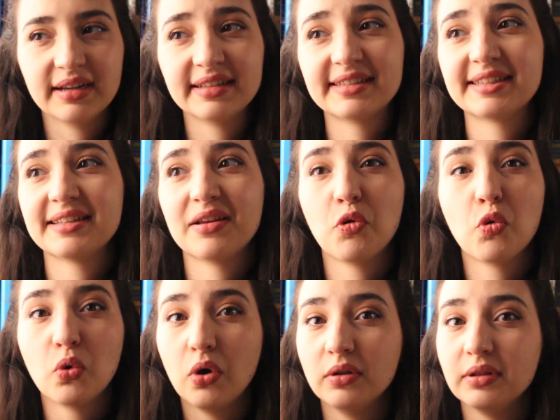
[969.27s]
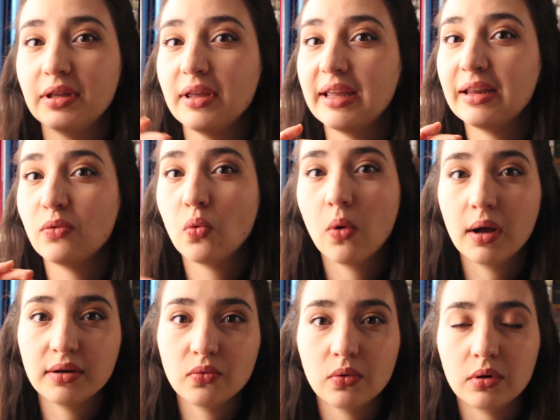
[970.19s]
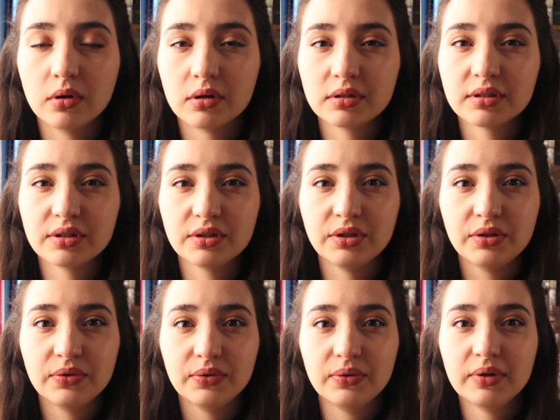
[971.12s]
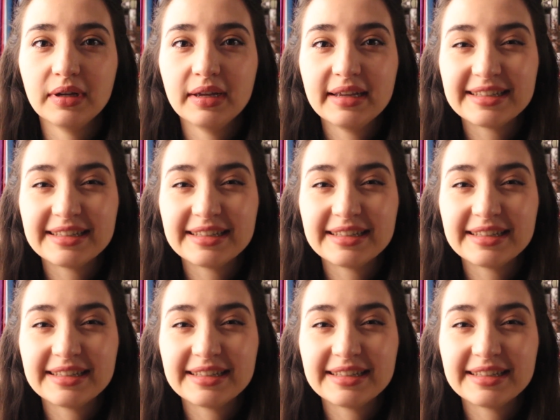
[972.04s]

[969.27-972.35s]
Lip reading: It's only in one word you